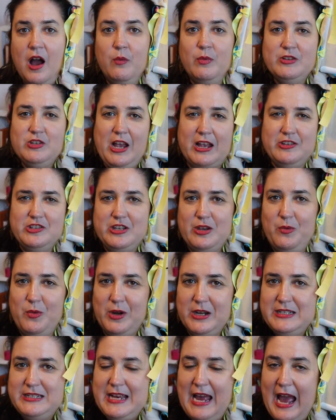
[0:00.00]
which actually
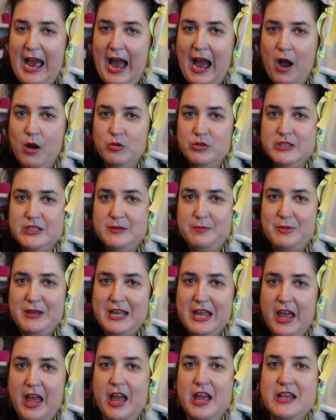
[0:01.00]
worked out
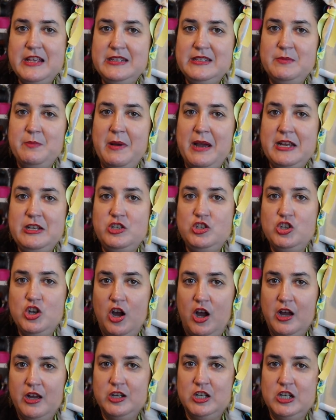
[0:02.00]
because my
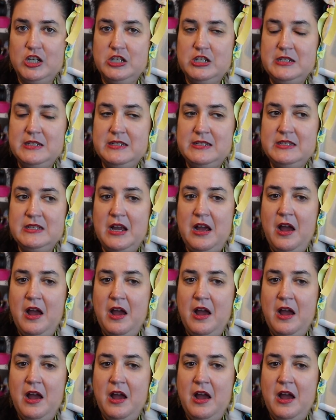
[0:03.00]
daughter's